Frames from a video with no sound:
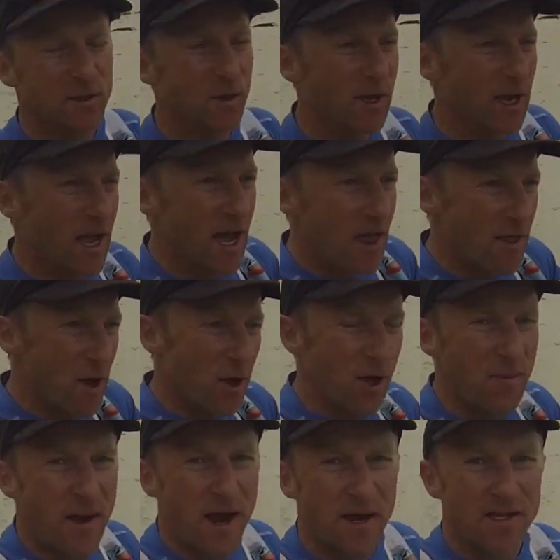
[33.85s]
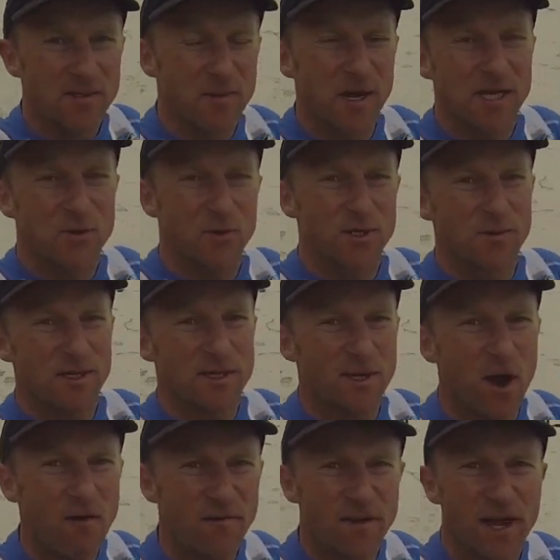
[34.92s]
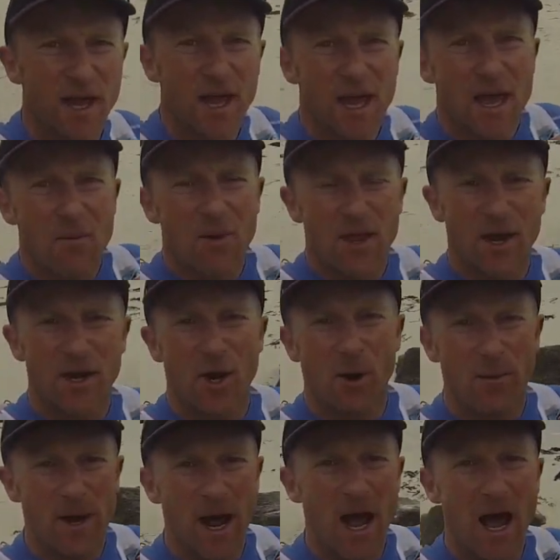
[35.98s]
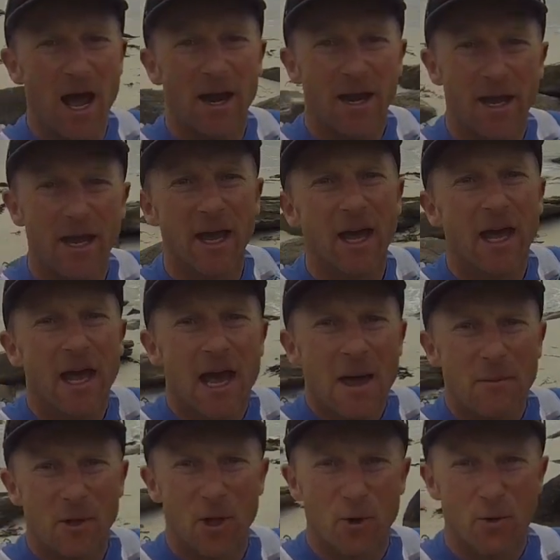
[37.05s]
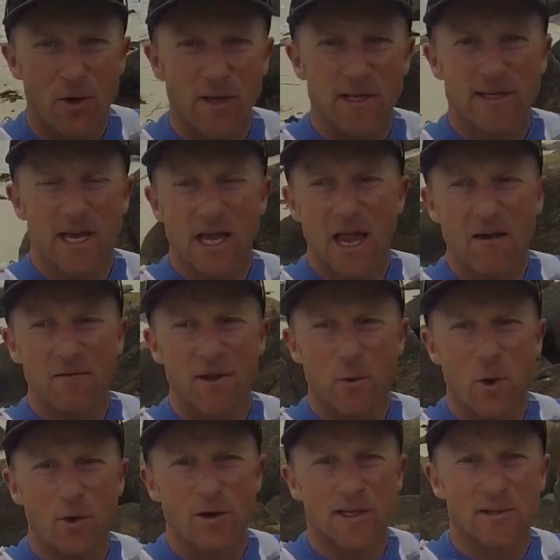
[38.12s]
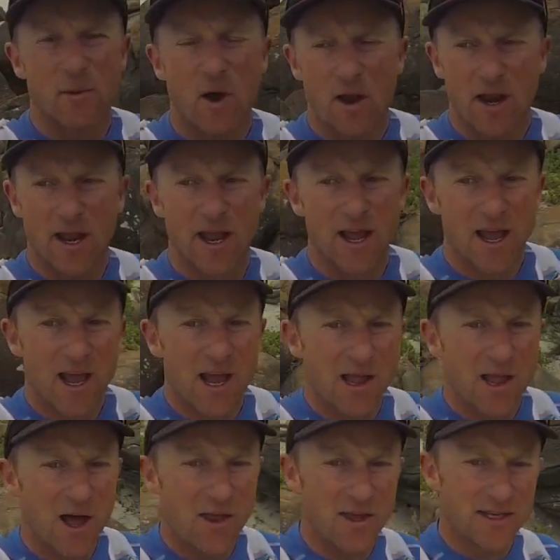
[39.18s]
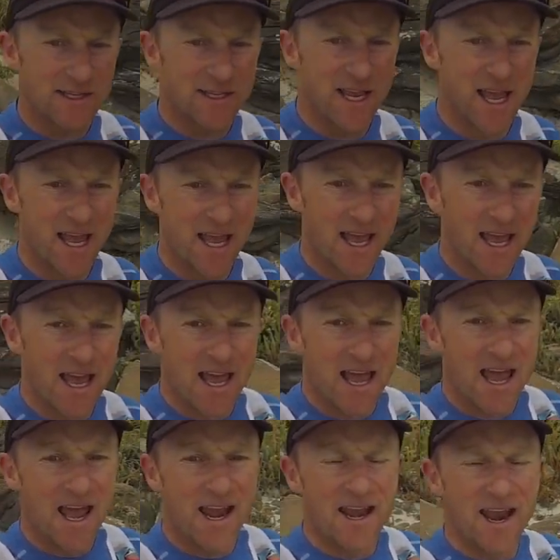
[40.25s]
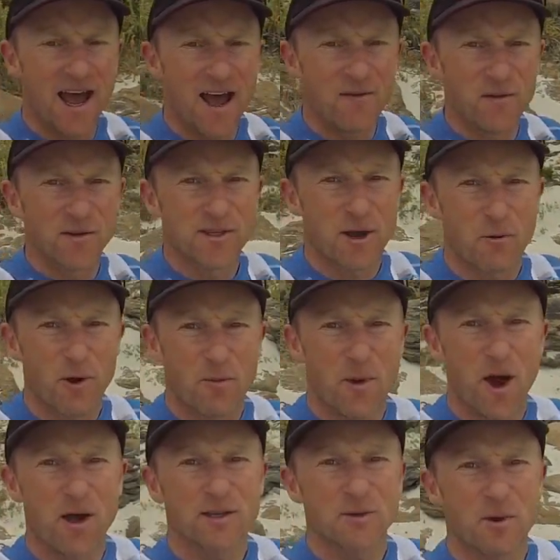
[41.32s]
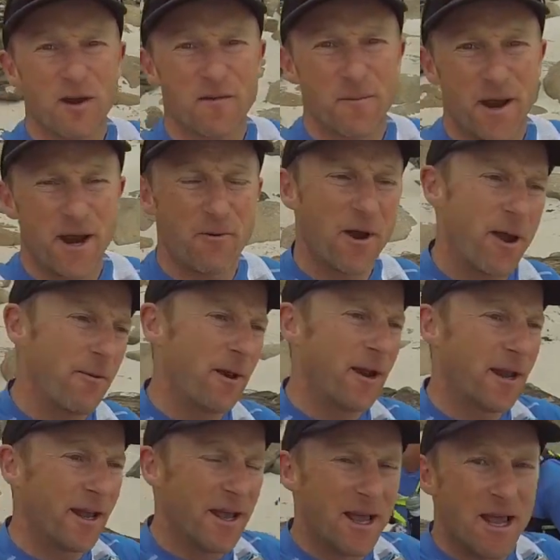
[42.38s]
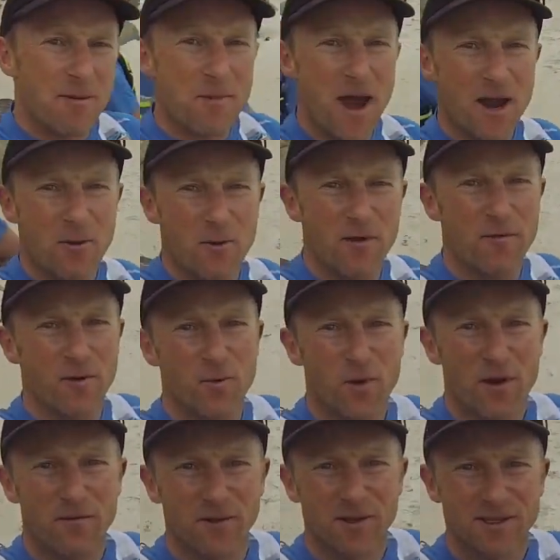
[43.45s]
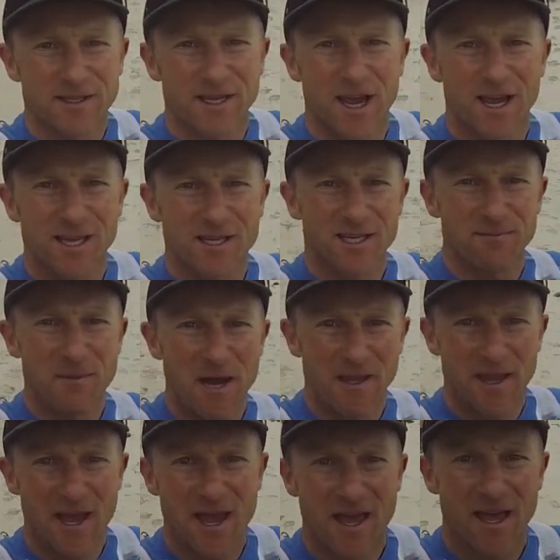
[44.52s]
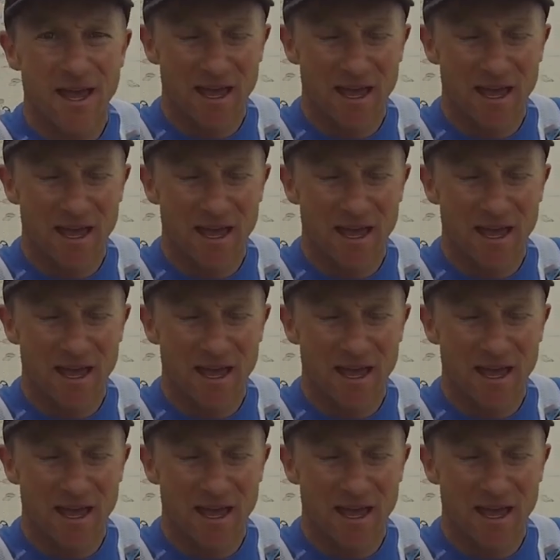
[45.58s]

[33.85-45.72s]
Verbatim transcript: Look, the early part of this beach was a bit soft, but then it got a bit hard. But look, we're in this uh, lovely wilderness spot like this, and uh, it feels like we're miles away from anywhere, but Margaret River and is just back there.